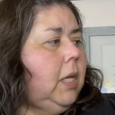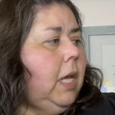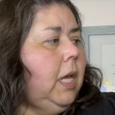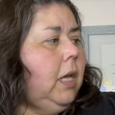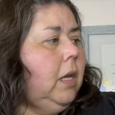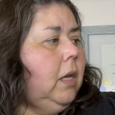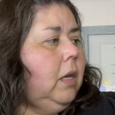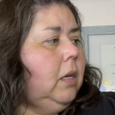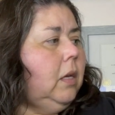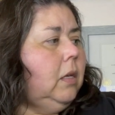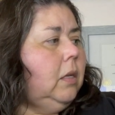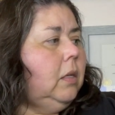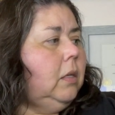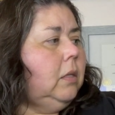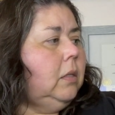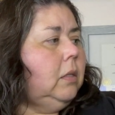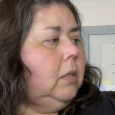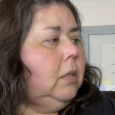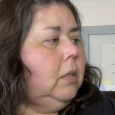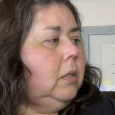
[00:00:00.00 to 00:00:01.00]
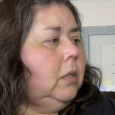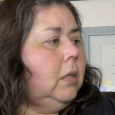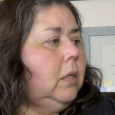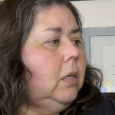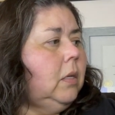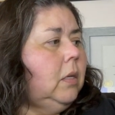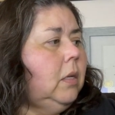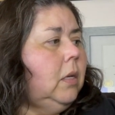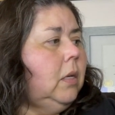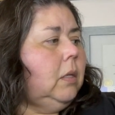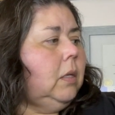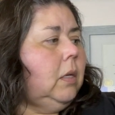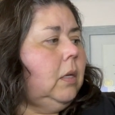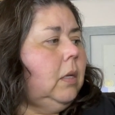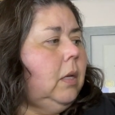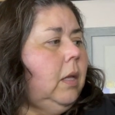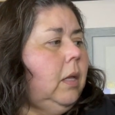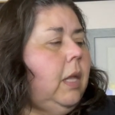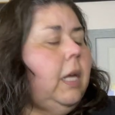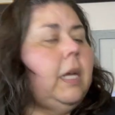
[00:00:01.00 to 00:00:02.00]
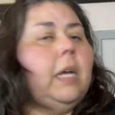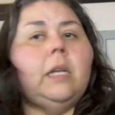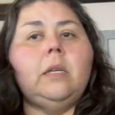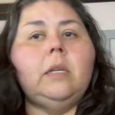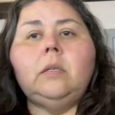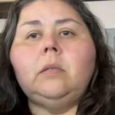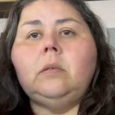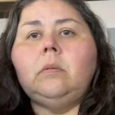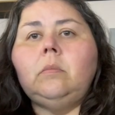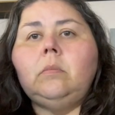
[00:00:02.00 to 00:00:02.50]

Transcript: and I think I